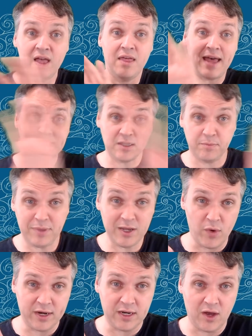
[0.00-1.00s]
That's the
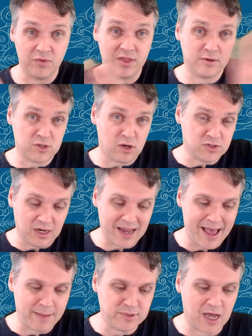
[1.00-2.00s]
big window. Then there's also the
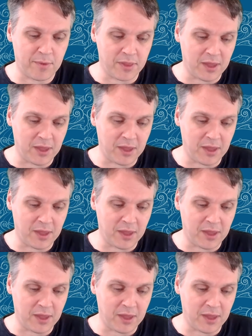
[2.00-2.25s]
laptop.